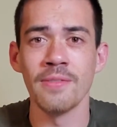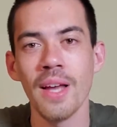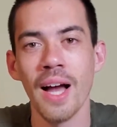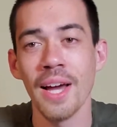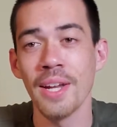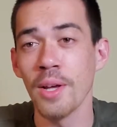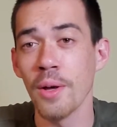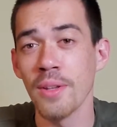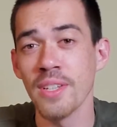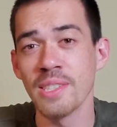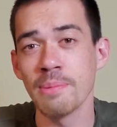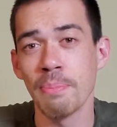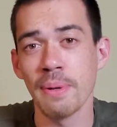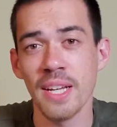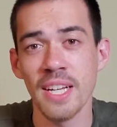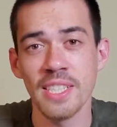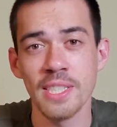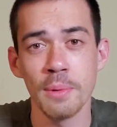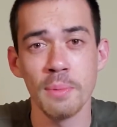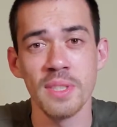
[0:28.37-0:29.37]
I know this
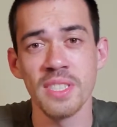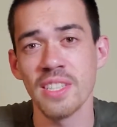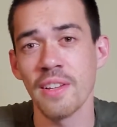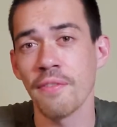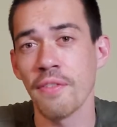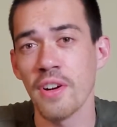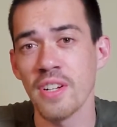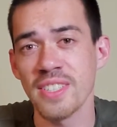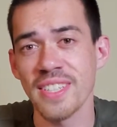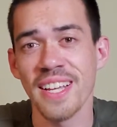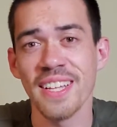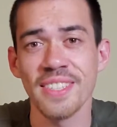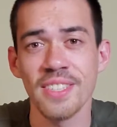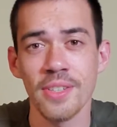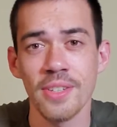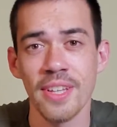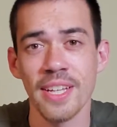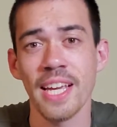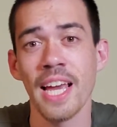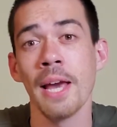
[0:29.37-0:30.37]
because it was the first answer
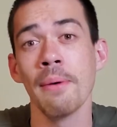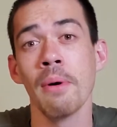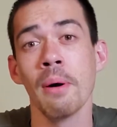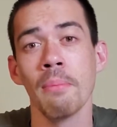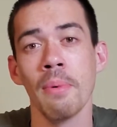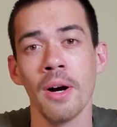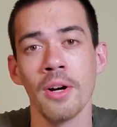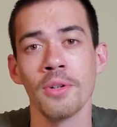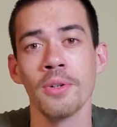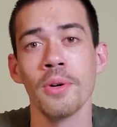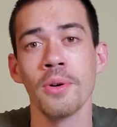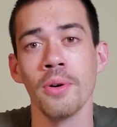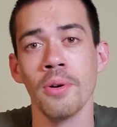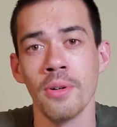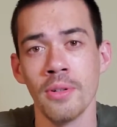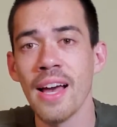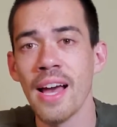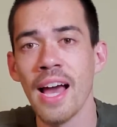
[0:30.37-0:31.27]
that came up on Google.